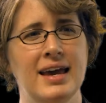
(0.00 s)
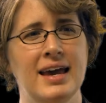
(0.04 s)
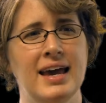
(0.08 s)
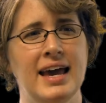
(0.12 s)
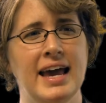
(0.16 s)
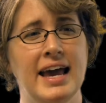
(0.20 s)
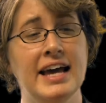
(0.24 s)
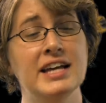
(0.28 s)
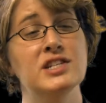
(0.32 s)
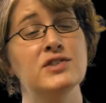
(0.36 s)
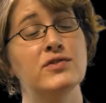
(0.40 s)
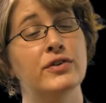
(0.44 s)

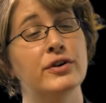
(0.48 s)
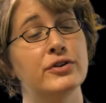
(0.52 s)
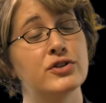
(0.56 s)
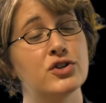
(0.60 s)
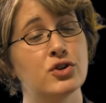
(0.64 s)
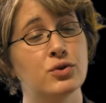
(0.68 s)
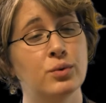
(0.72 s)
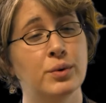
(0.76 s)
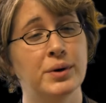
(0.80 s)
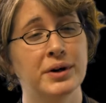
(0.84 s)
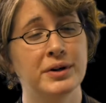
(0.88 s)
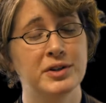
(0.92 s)
As
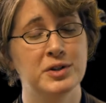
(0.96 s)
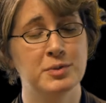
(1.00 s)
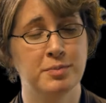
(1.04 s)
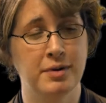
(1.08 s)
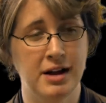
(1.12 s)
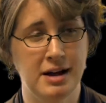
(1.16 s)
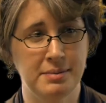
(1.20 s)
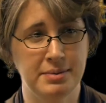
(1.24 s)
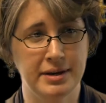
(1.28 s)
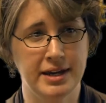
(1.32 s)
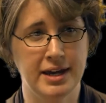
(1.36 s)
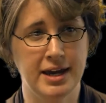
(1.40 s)
virtual worlds
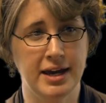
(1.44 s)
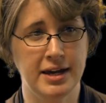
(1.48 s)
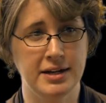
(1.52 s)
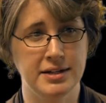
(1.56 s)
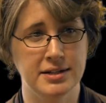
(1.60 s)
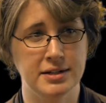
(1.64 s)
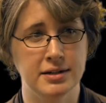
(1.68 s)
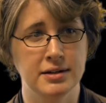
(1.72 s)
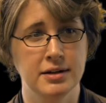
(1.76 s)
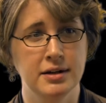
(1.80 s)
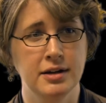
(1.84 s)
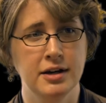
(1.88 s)

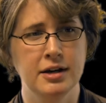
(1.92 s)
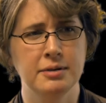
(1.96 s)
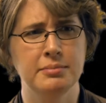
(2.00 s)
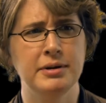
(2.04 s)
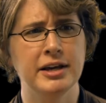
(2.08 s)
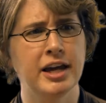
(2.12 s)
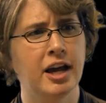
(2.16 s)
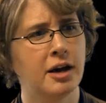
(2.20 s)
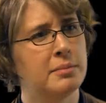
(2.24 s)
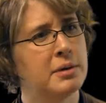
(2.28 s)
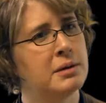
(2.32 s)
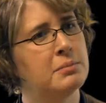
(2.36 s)
propagate,
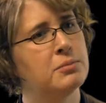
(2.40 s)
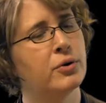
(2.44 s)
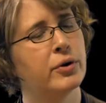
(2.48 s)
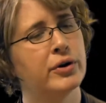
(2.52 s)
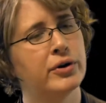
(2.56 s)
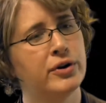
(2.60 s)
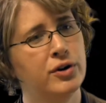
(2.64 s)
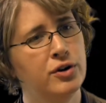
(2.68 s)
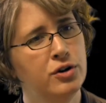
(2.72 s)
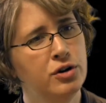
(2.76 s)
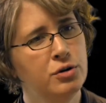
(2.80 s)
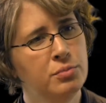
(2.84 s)
becoming more
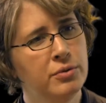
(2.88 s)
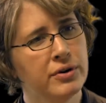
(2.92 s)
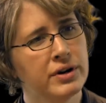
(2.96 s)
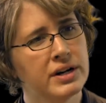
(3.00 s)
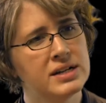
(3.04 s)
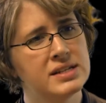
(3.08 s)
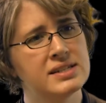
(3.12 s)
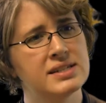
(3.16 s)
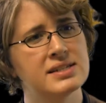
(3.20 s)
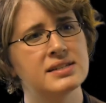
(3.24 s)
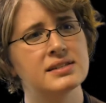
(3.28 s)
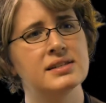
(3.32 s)

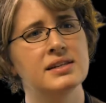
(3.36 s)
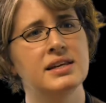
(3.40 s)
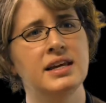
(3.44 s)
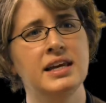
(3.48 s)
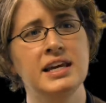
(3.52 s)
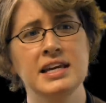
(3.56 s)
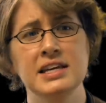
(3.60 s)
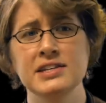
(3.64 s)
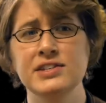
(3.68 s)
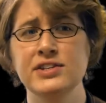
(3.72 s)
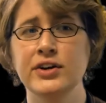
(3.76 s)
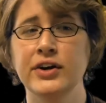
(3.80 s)
numerous,
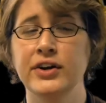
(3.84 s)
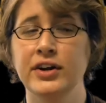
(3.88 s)
easier